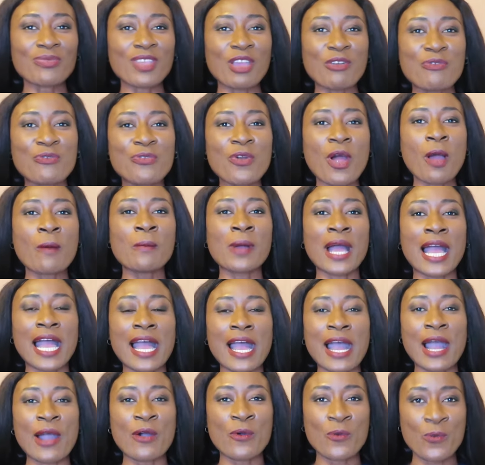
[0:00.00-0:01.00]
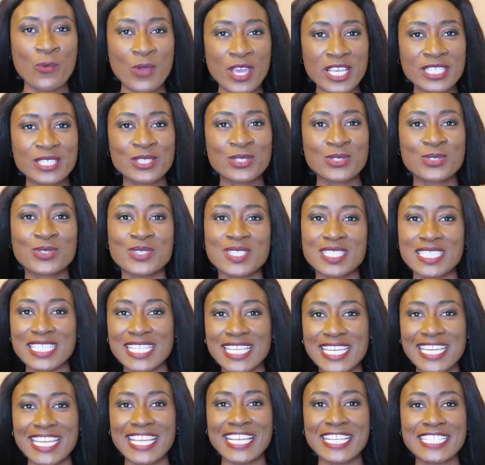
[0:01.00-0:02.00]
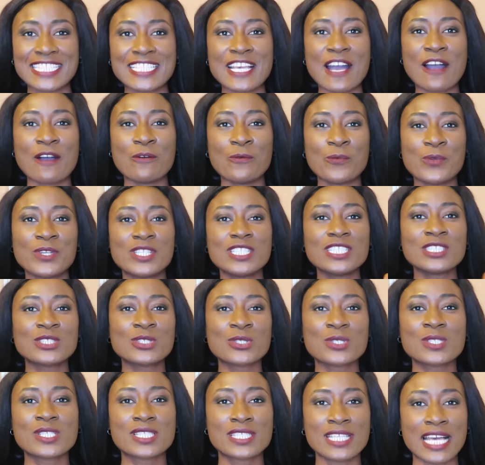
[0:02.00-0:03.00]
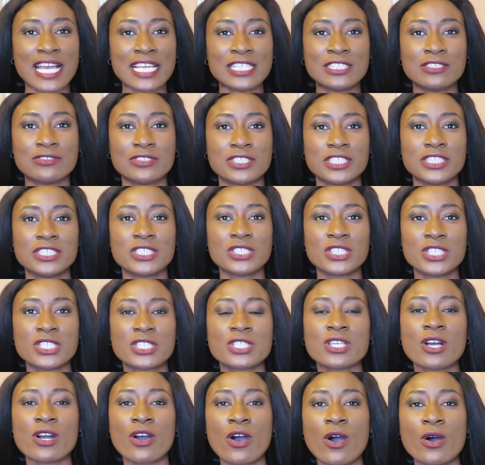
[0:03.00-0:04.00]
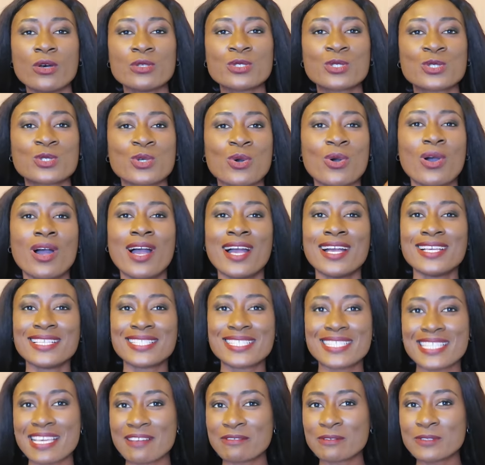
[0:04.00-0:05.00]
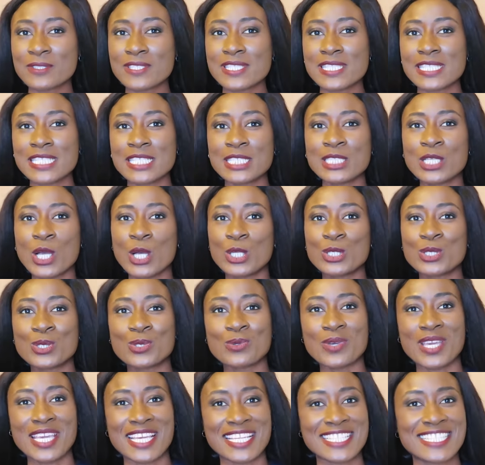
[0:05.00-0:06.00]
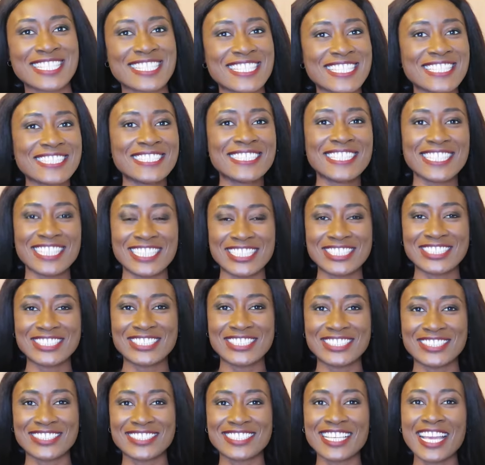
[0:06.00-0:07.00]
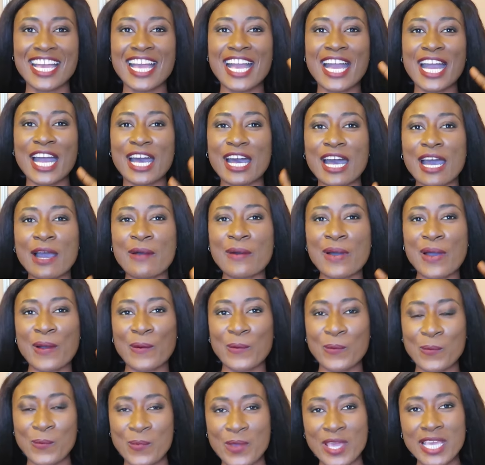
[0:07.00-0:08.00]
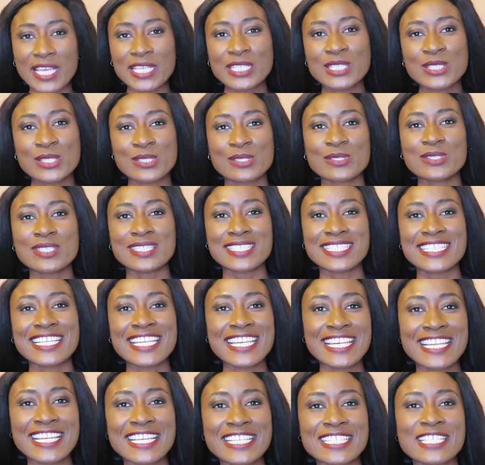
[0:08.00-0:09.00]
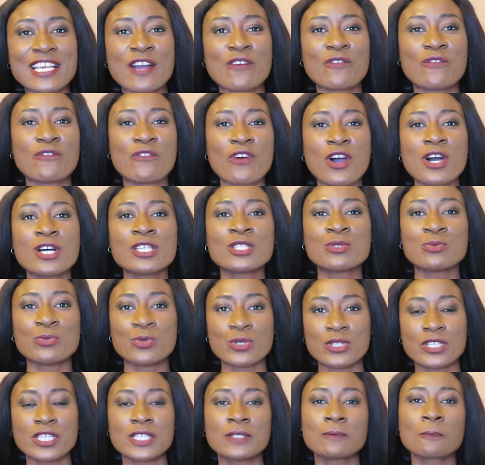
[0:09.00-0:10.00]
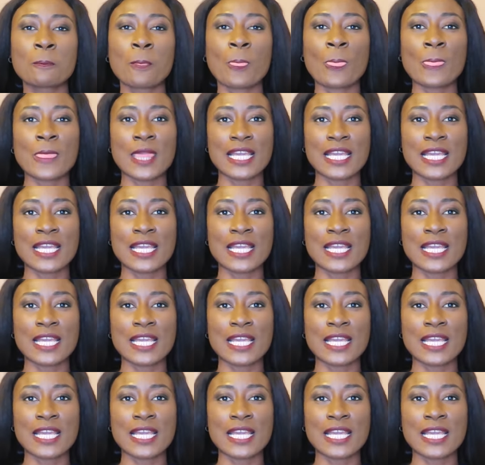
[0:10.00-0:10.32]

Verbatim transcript: from our waist to knee length within those size range is also 17 to 18 inches our waist to knee length falls within